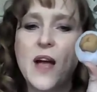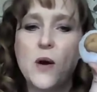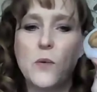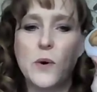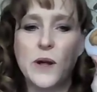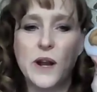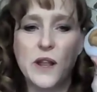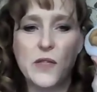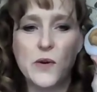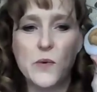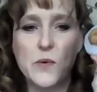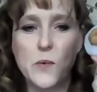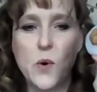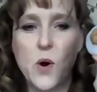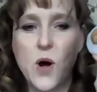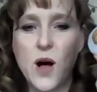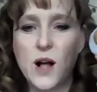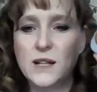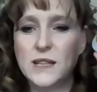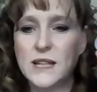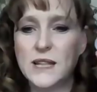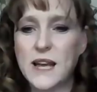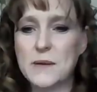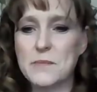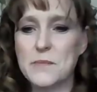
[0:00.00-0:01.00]
One of the
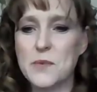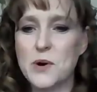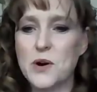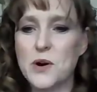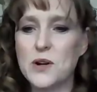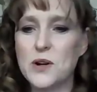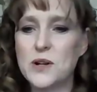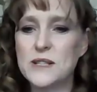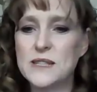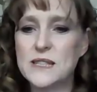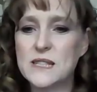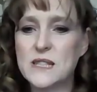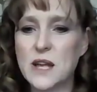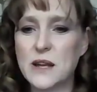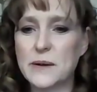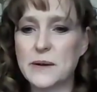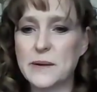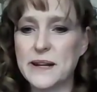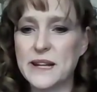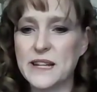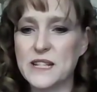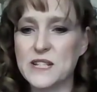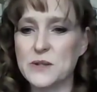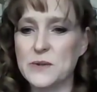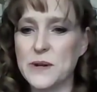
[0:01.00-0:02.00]
walnut molds. So I'm
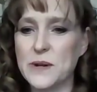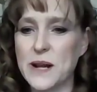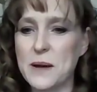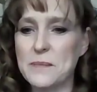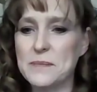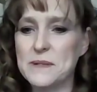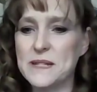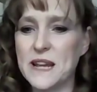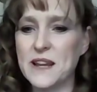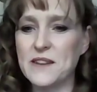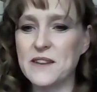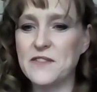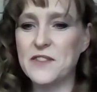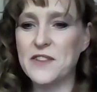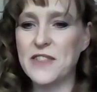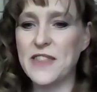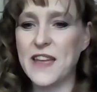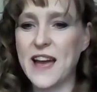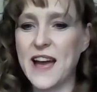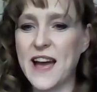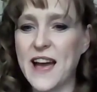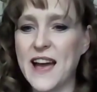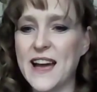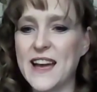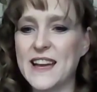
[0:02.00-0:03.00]
going to do an update for
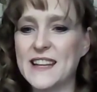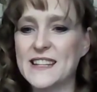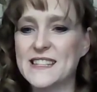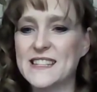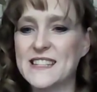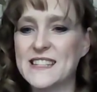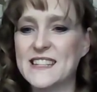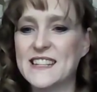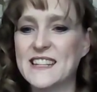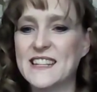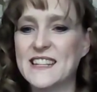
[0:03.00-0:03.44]
that.